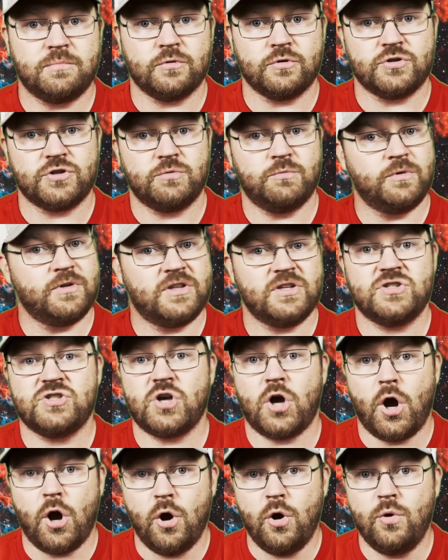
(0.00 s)
portion with
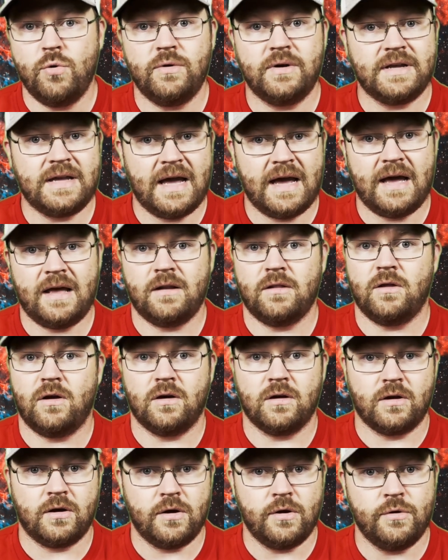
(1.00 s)
its own
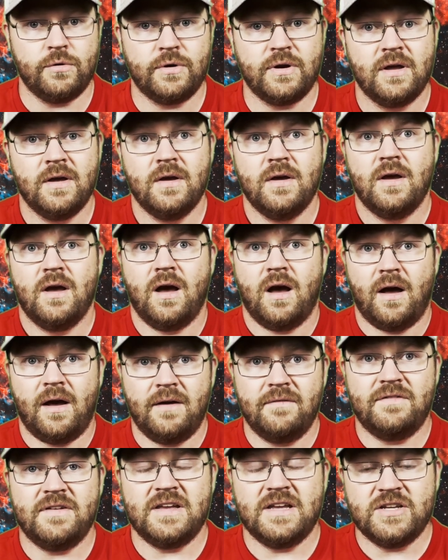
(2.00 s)
catalog code
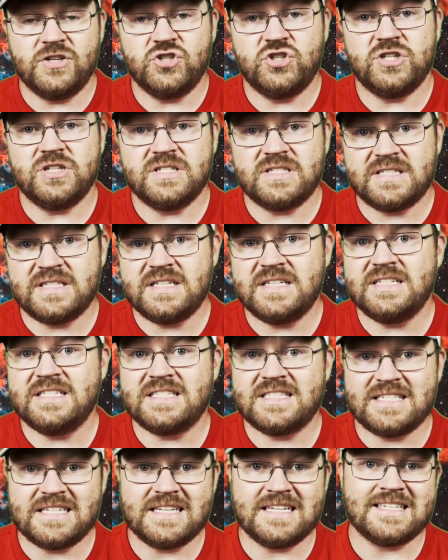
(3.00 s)
of NGC
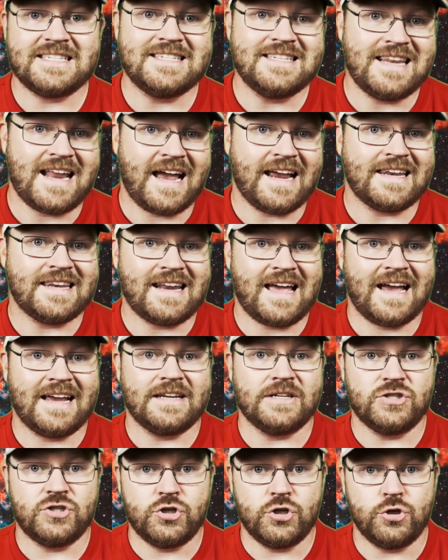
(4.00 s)

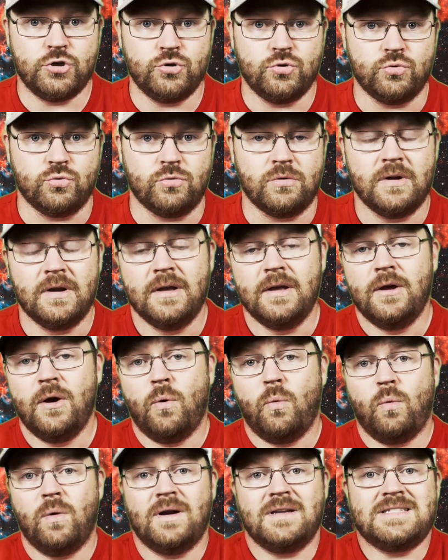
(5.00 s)
6992.
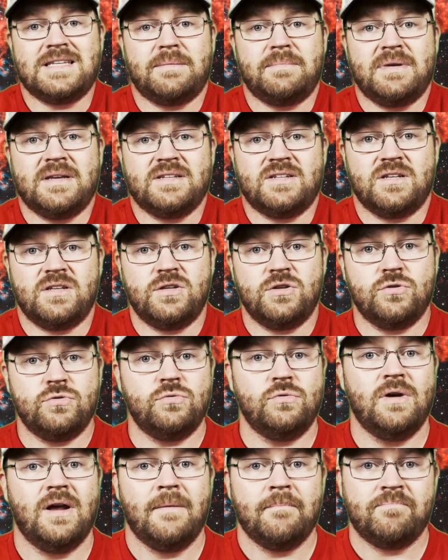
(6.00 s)
What does that mean to
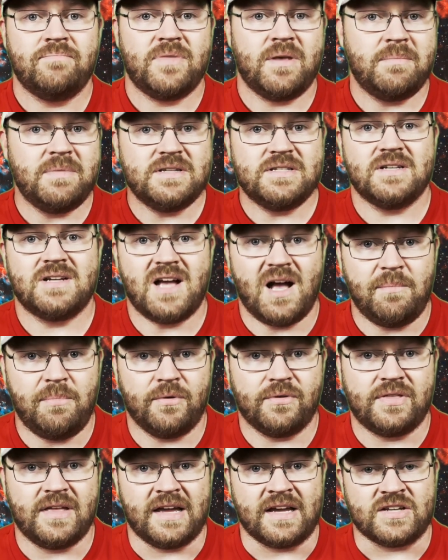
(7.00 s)
you? That means a
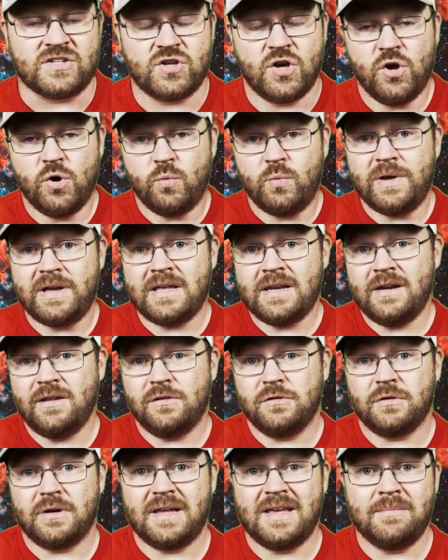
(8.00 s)
couple things. We can
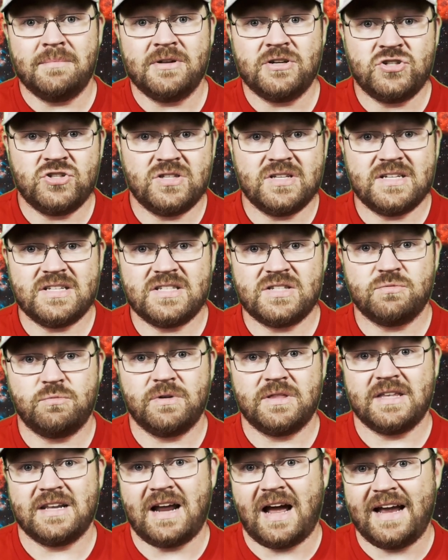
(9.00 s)
either image this
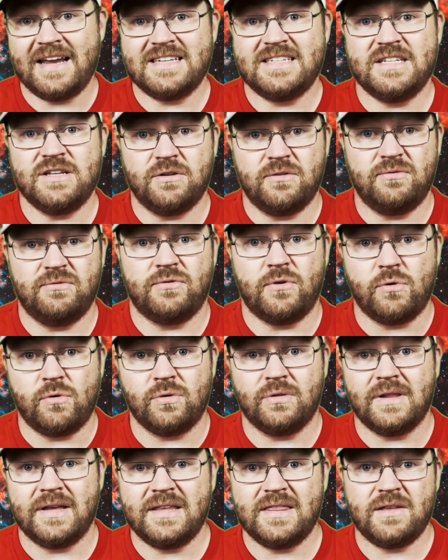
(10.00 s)
with an ideal
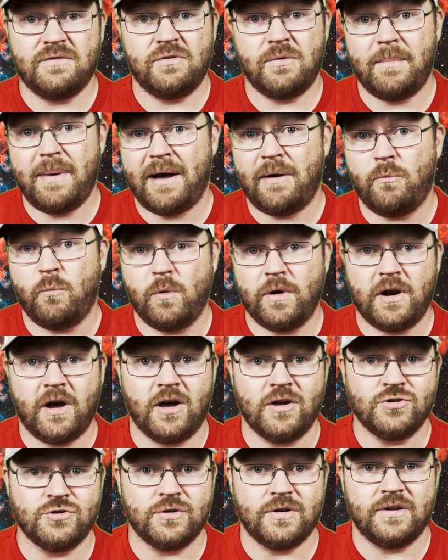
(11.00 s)
focal length of about
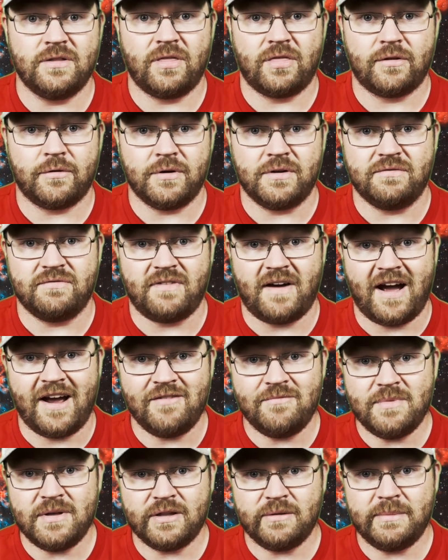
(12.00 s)

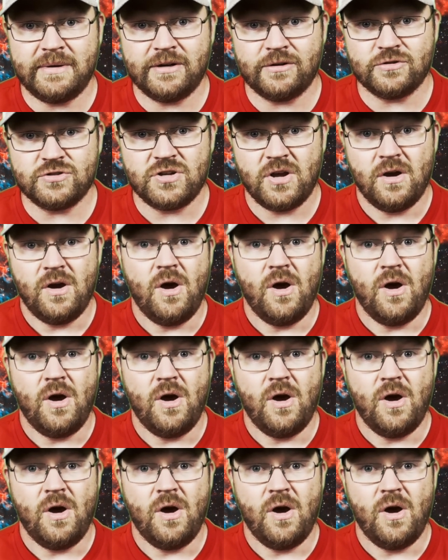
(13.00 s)
135 millimeters,